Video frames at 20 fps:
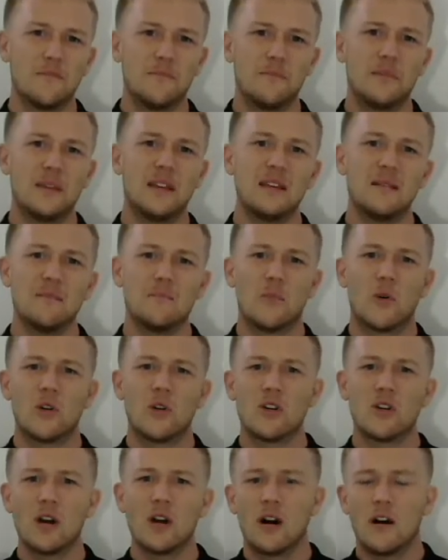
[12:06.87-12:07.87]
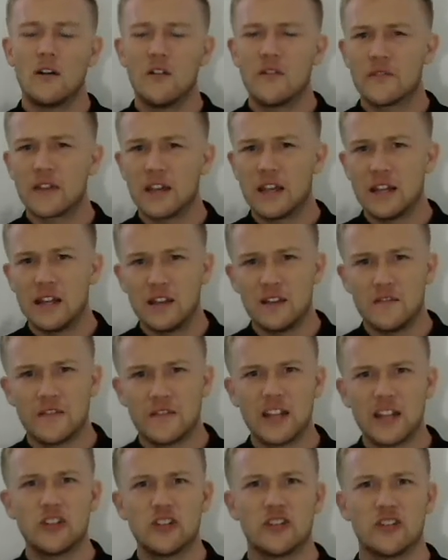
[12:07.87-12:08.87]
be more of an
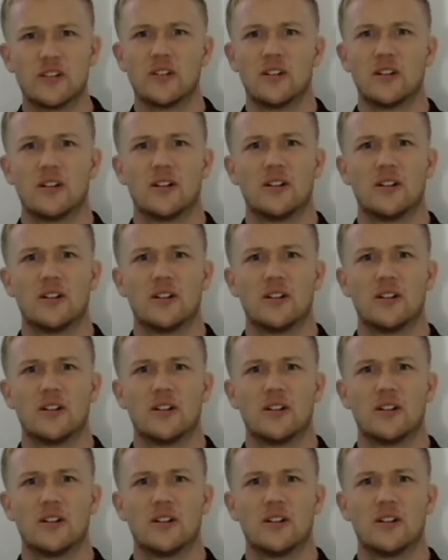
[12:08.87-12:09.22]
adventure